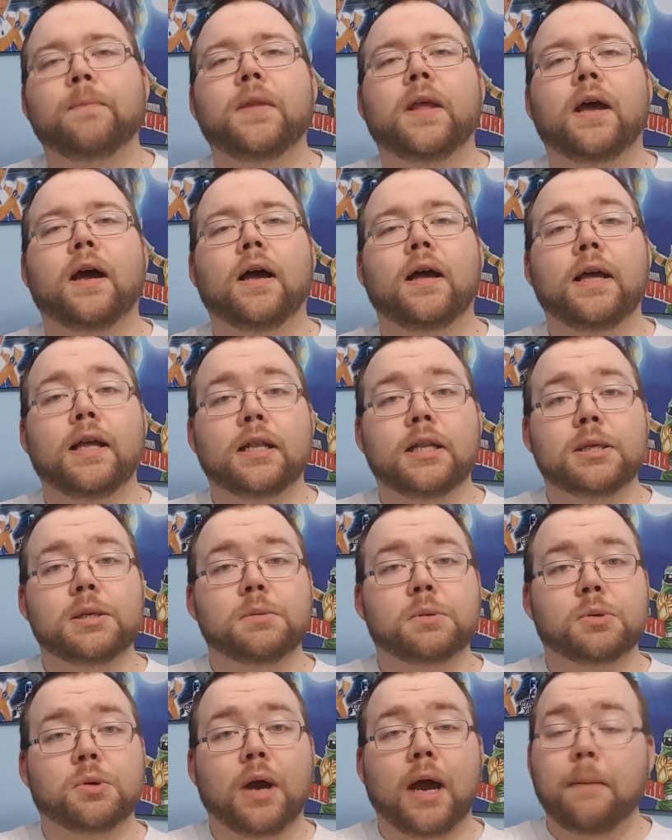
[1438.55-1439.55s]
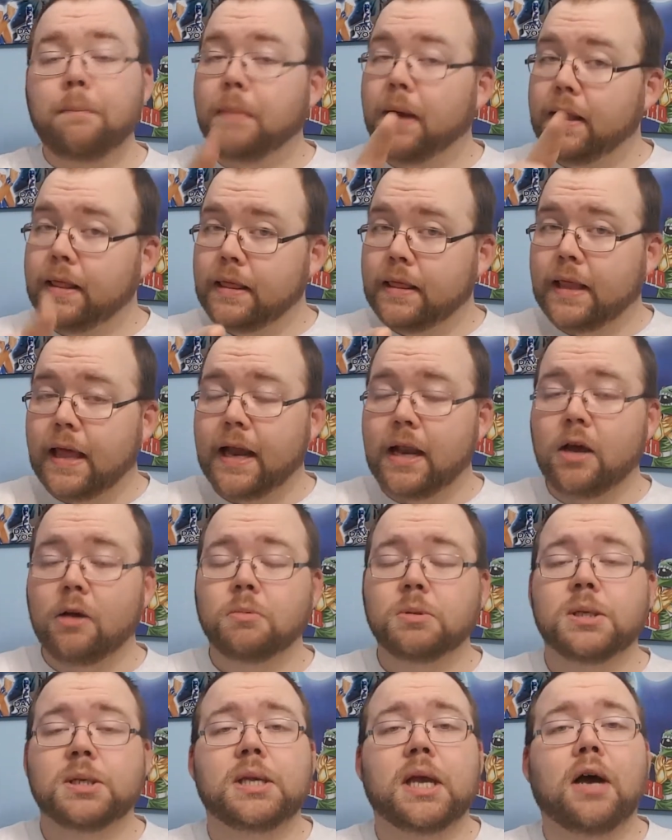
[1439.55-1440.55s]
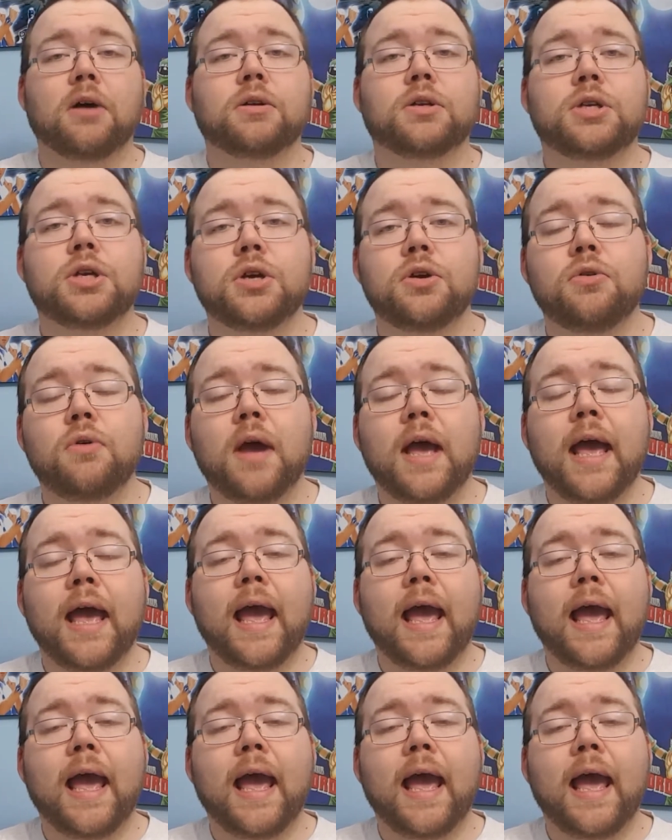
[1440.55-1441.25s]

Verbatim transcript: Uh, hit the subscribe button, that helps us out too.